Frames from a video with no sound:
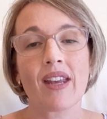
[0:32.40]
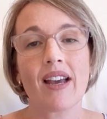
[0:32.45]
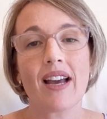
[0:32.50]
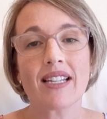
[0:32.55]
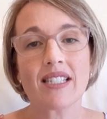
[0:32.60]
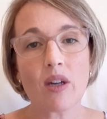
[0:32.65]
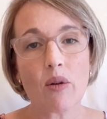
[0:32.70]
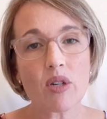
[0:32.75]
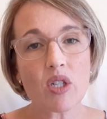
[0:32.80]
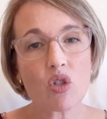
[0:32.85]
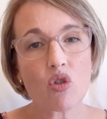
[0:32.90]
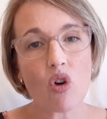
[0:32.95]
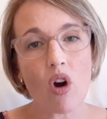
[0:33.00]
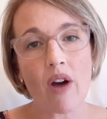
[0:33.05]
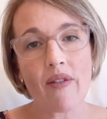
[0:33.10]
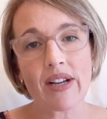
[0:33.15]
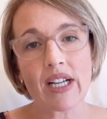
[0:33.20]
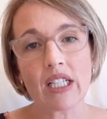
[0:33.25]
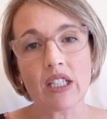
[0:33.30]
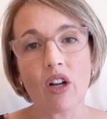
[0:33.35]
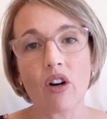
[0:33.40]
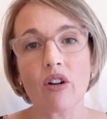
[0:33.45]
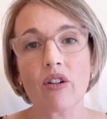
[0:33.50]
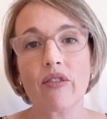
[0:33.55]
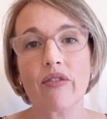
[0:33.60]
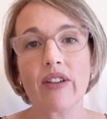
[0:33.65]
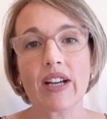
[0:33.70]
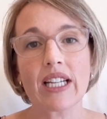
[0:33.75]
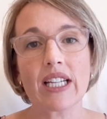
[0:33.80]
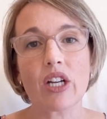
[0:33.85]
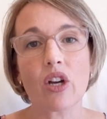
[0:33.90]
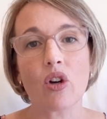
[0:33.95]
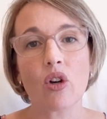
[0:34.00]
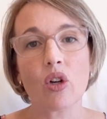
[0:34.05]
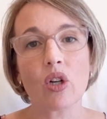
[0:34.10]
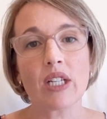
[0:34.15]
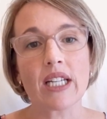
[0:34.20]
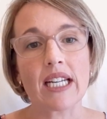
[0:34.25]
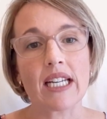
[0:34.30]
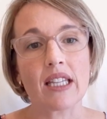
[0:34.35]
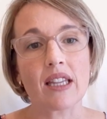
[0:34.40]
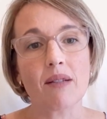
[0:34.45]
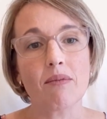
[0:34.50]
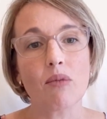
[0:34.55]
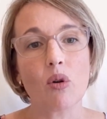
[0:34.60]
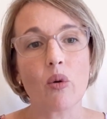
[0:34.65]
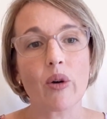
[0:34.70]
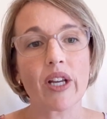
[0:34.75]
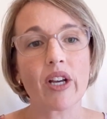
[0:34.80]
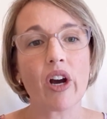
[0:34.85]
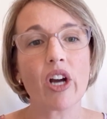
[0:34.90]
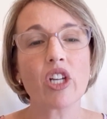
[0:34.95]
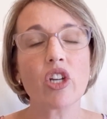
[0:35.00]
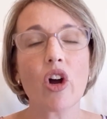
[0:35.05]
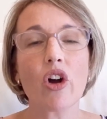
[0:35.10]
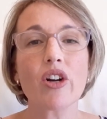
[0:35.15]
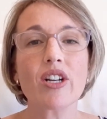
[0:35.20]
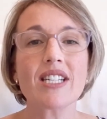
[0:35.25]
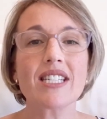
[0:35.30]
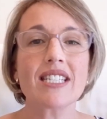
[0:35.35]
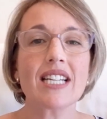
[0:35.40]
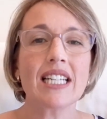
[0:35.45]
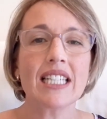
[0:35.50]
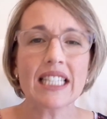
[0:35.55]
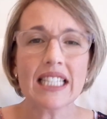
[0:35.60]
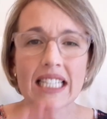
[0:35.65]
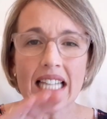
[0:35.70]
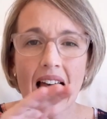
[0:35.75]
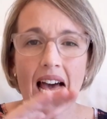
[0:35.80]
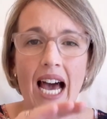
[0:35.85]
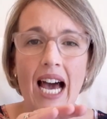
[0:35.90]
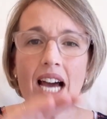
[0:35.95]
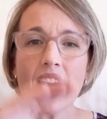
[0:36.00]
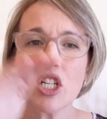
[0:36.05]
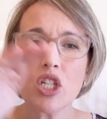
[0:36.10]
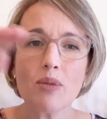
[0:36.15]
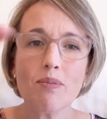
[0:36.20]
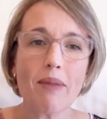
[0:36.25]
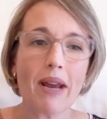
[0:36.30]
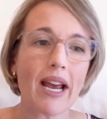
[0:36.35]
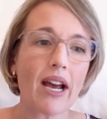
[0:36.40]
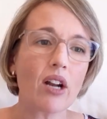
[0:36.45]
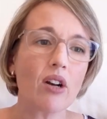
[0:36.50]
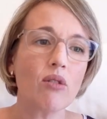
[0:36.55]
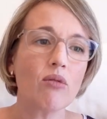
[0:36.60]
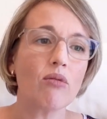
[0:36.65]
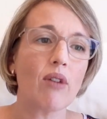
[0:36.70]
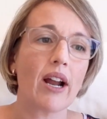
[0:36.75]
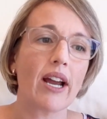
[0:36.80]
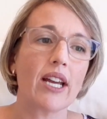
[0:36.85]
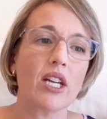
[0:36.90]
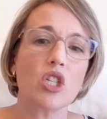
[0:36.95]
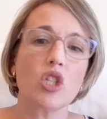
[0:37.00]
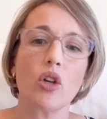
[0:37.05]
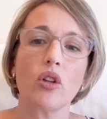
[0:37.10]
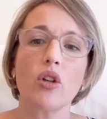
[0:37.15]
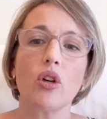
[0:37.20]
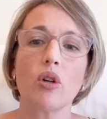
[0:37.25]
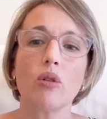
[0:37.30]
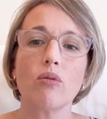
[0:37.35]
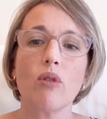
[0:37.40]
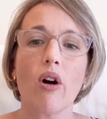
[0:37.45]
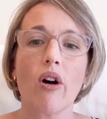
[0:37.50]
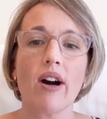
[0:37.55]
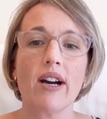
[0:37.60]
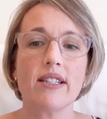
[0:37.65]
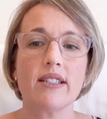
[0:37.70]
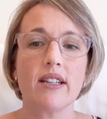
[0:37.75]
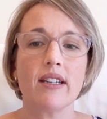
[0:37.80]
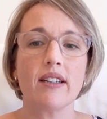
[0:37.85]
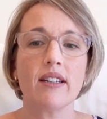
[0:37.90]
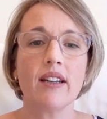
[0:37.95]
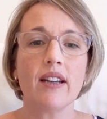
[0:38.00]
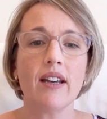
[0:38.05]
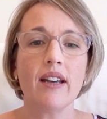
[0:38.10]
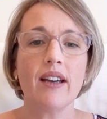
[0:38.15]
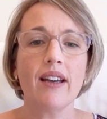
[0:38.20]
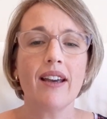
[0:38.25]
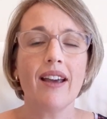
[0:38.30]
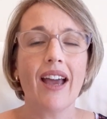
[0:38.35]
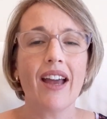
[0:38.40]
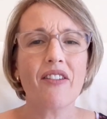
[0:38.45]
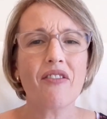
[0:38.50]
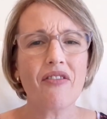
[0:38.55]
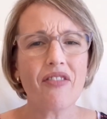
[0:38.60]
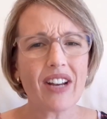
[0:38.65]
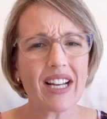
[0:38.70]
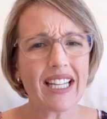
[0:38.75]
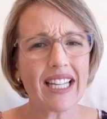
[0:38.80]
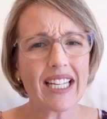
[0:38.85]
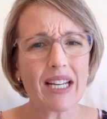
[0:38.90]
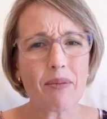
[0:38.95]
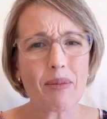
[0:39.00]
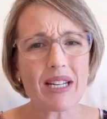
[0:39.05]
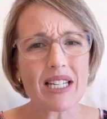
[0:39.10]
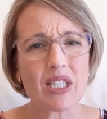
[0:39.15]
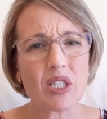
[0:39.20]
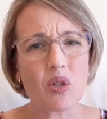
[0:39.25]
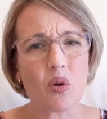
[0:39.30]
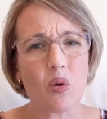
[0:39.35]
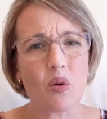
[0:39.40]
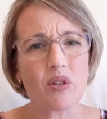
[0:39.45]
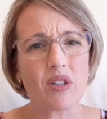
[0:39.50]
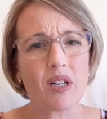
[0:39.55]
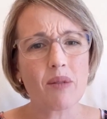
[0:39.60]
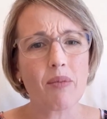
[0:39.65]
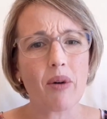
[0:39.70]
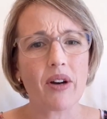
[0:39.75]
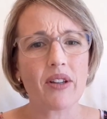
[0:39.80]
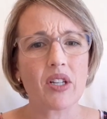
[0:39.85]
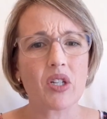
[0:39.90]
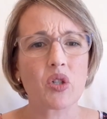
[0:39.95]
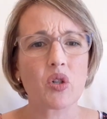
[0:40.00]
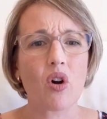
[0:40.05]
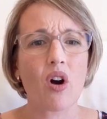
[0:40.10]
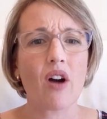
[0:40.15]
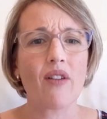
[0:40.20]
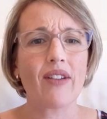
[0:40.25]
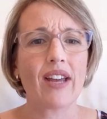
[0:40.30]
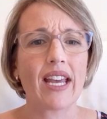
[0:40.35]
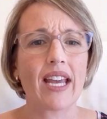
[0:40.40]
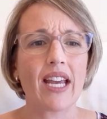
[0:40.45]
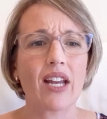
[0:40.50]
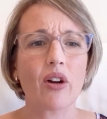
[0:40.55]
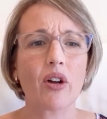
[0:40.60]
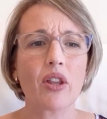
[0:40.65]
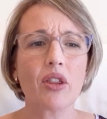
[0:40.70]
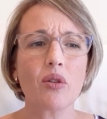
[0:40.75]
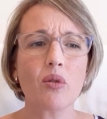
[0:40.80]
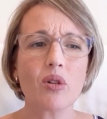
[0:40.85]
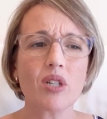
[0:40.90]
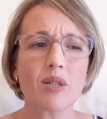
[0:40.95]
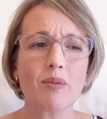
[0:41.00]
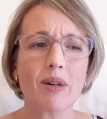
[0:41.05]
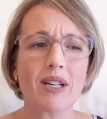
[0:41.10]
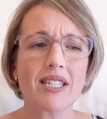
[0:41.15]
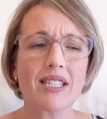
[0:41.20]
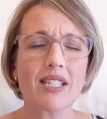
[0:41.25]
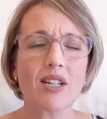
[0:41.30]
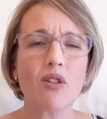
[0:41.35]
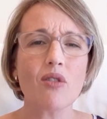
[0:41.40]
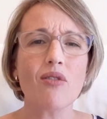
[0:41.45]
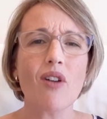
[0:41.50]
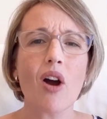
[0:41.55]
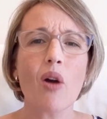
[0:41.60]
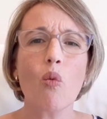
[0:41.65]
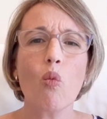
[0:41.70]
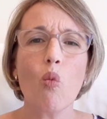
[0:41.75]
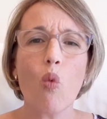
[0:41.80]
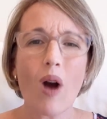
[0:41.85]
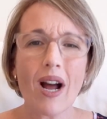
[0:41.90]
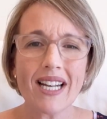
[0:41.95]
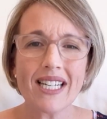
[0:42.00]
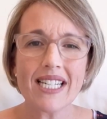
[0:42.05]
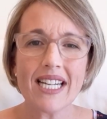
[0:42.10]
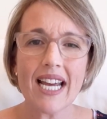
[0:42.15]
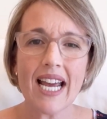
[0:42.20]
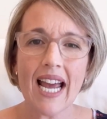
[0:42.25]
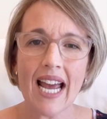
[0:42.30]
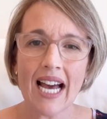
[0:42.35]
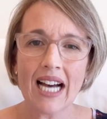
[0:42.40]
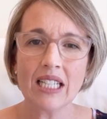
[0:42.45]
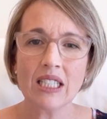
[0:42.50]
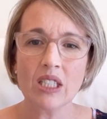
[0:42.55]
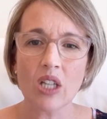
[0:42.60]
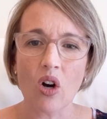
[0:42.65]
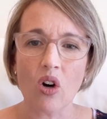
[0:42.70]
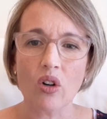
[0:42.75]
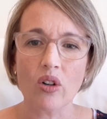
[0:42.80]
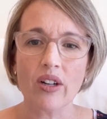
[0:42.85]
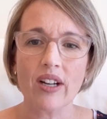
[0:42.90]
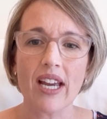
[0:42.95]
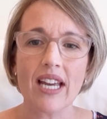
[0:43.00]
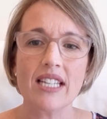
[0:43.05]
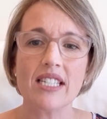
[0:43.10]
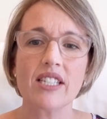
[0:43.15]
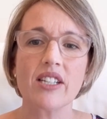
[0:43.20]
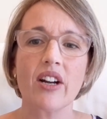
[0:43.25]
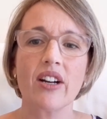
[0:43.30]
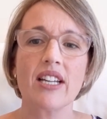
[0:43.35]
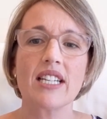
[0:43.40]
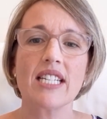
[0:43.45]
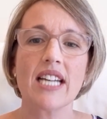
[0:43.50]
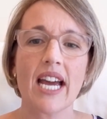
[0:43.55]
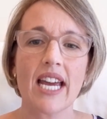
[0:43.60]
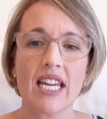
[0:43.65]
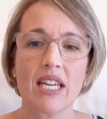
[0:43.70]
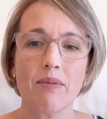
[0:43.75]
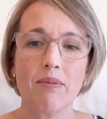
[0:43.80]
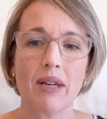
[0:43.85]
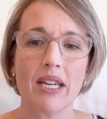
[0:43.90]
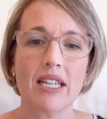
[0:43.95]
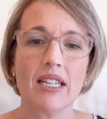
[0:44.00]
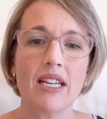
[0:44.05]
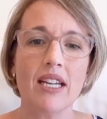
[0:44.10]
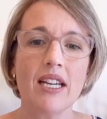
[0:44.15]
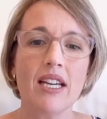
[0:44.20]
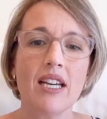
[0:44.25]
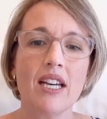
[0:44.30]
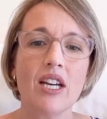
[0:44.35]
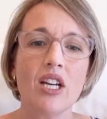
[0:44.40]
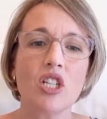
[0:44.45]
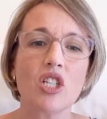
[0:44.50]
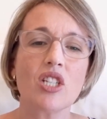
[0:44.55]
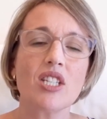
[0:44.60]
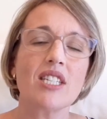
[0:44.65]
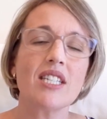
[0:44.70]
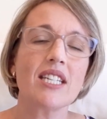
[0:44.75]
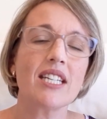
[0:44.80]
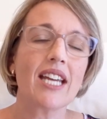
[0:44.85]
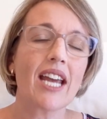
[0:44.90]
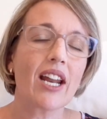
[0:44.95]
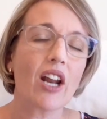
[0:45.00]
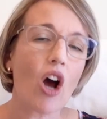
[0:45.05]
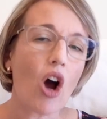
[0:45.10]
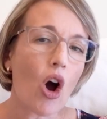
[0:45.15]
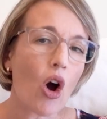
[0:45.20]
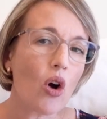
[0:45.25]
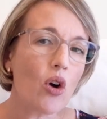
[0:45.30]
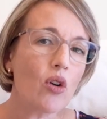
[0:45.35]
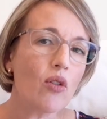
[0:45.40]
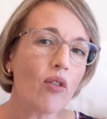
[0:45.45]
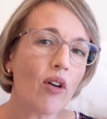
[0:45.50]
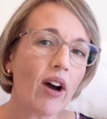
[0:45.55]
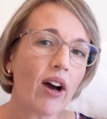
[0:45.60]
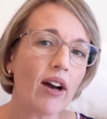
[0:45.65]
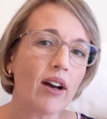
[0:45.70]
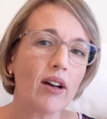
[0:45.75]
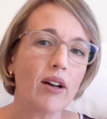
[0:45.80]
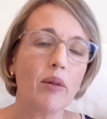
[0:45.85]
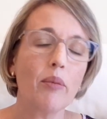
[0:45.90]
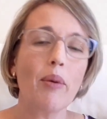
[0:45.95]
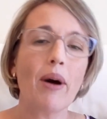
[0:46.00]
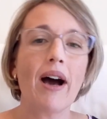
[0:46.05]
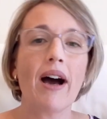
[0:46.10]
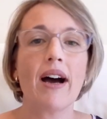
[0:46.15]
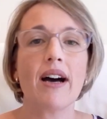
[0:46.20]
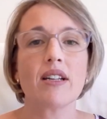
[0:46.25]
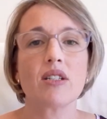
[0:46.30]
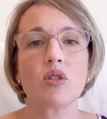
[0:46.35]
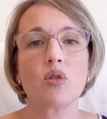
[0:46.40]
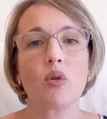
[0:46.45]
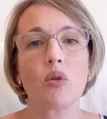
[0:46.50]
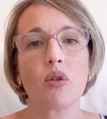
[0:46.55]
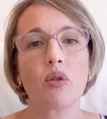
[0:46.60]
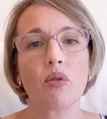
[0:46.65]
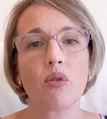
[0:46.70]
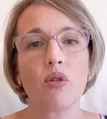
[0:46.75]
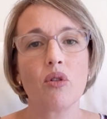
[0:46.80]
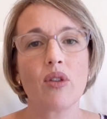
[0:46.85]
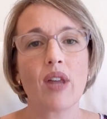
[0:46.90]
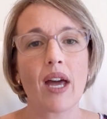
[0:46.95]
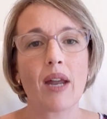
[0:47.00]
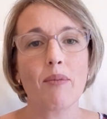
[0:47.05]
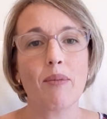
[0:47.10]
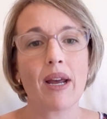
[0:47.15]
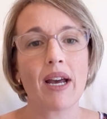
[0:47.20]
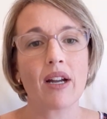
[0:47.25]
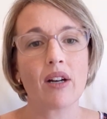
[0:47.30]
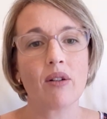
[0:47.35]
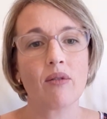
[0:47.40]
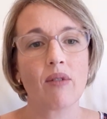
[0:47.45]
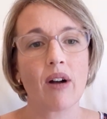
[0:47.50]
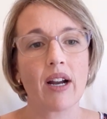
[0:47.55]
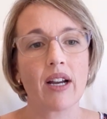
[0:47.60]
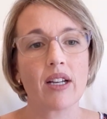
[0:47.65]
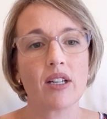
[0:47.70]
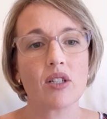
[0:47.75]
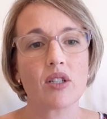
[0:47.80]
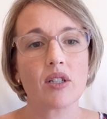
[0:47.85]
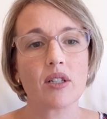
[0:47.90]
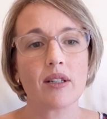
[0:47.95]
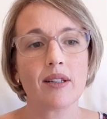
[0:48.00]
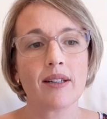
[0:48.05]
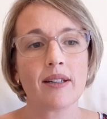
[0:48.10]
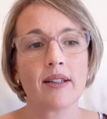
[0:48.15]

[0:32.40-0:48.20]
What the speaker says: As I was driving along fairly early in the morning, I noticed a large mountain range on the horizon, and feeling a bit daunted by the drive ahead, I thought to myself, I wonder how long it's going to take me just to get over, past, or through that mountain range.